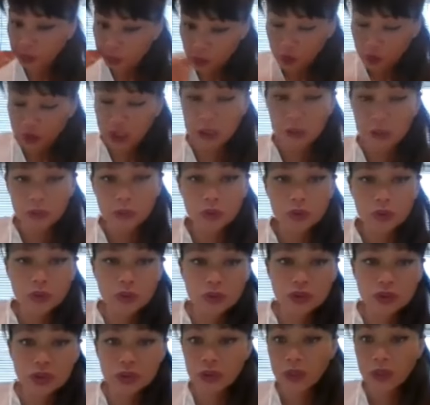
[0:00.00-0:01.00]
breaking
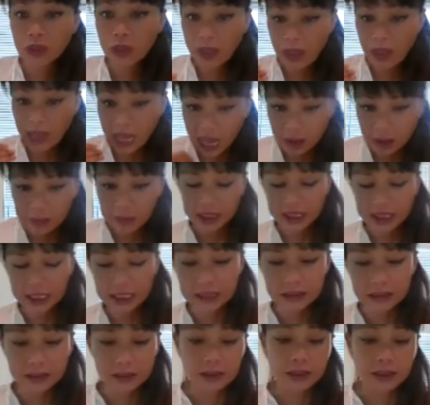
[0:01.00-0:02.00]
rules,
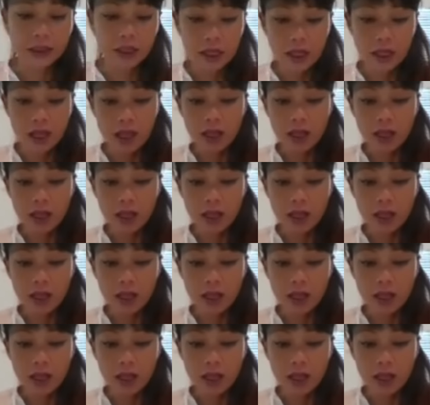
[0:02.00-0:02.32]
Armageddon,